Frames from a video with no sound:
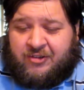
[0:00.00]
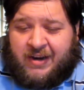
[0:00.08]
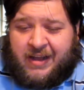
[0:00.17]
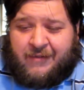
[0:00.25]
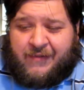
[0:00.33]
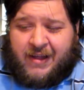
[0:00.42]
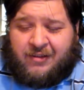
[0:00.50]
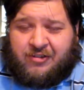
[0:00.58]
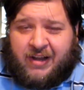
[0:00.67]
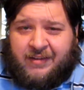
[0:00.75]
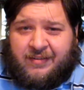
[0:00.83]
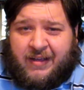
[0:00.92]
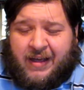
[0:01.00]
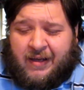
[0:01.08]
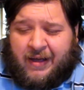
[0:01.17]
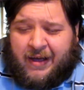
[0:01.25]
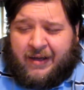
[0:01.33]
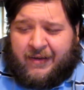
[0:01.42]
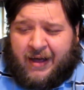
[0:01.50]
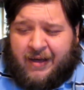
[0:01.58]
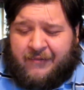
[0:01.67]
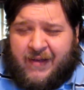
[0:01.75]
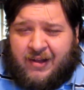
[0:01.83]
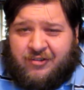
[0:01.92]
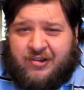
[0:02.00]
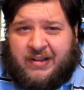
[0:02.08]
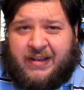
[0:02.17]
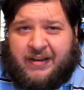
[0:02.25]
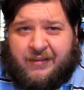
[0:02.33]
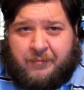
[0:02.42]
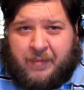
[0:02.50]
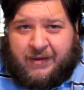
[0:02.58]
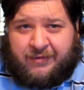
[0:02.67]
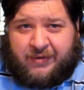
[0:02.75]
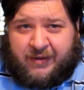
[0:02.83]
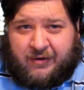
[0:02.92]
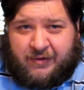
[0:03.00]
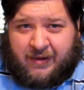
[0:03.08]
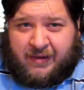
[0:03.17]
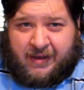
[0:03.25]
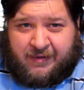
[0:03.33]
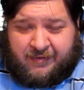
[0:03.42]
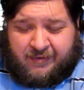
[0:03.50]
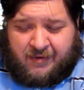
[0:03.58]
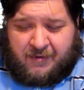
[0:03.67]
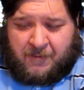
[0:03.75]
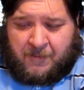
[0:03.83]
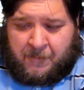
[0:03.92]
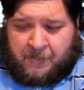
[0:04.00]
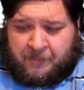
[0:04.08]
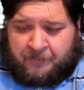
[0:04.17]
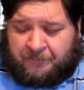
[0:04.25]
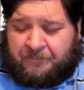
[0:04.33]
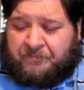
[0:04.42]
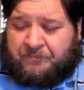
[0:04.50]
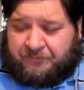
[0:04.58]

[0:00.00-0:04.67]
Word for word: Shit, I've had chi- I, I, have had chili that's spicier than this. Really?